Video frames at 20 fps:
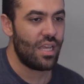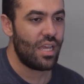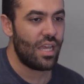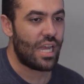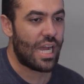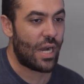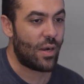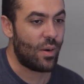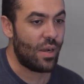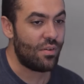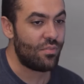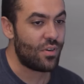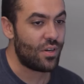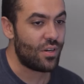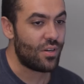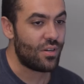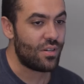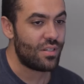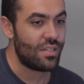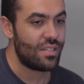
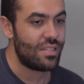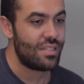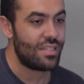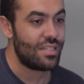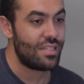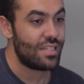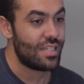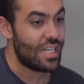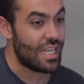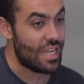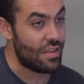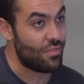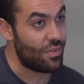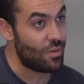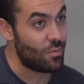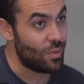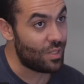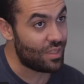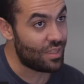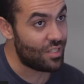However,
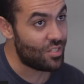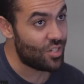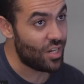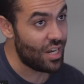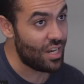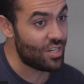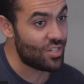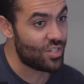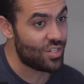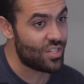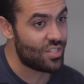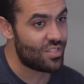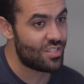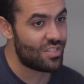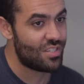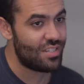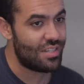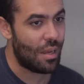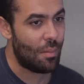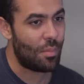even with the
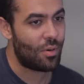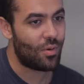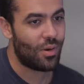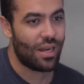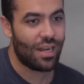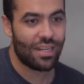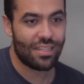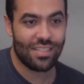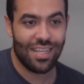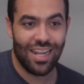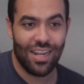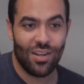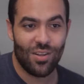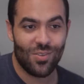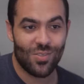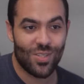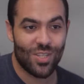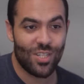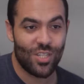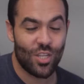changes, Democratic
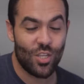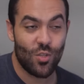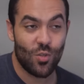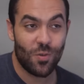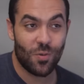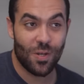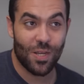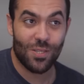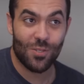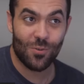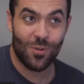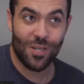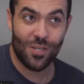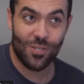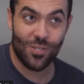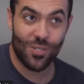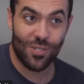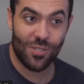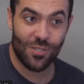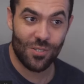senators continue to raise
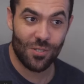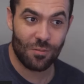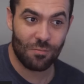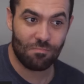questions.